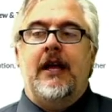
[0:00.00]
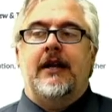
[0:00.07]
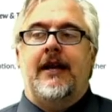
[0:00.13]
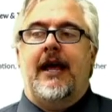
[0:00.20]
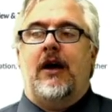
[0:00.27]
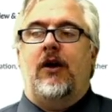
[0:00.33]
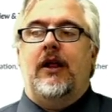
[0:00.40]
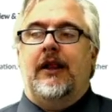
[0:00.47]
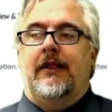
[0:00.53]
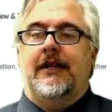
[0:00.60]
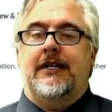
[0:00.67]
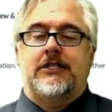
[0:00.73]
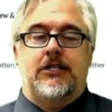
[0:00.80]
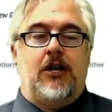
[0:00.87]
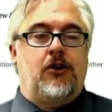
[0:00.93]
Now,
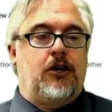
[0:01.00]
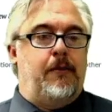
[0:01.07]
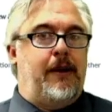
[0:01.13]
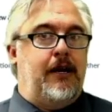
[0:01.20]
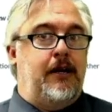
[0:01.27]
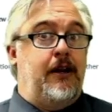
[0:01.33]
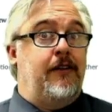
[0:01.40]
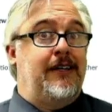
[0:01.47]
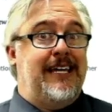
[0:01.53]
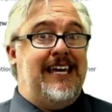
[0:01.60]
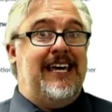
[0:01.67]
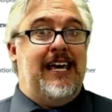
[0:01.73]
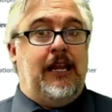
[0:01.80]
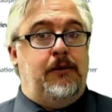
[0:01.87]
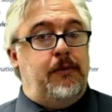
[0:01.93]
let's talk about another key
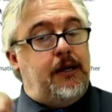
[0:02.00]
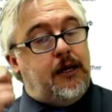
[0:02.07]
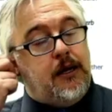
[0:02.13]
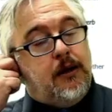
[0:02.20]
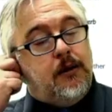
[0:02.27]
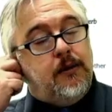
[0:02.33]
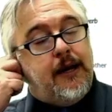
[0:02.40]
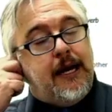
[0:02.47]
element here.